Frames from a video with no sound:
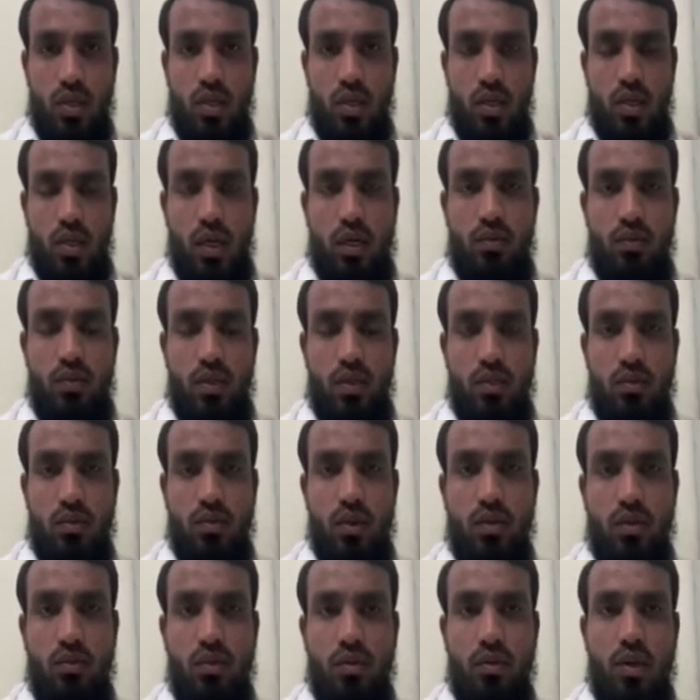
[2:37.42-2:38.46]
right? First of
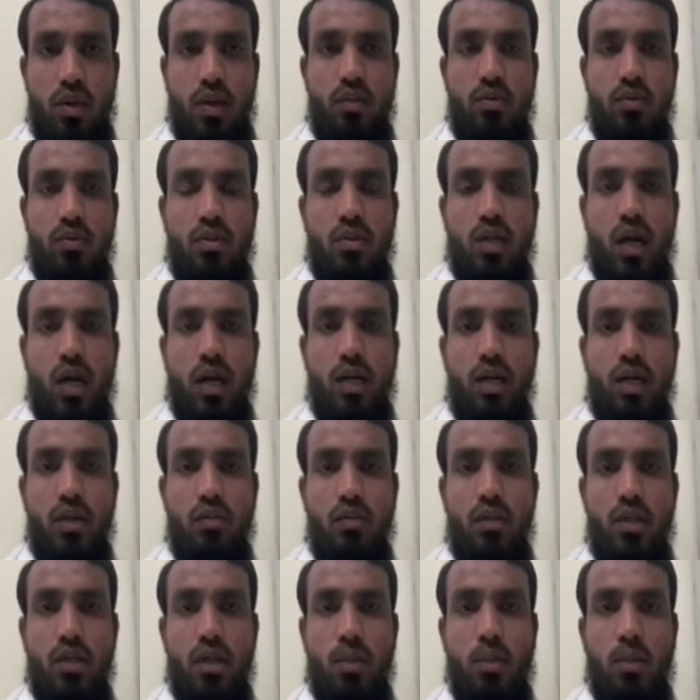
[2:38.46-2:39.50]
all, we have started
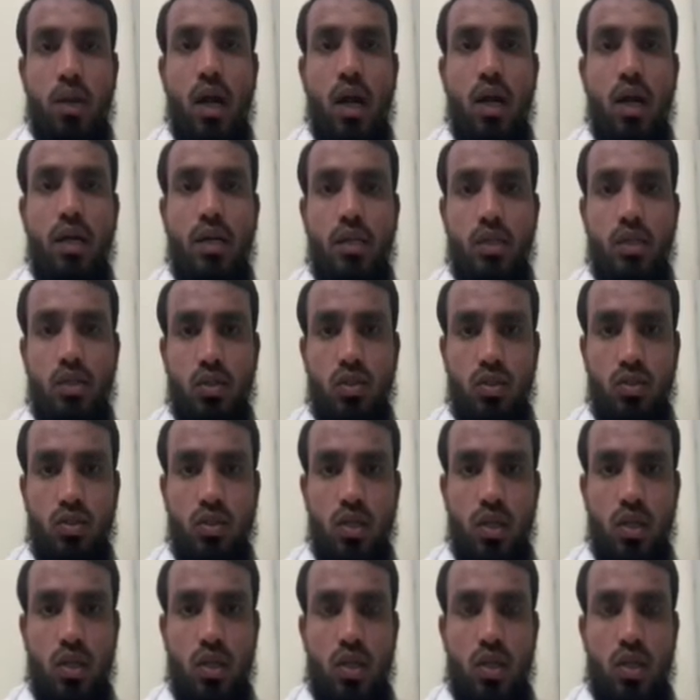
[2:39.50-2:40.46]
with the plant tissues.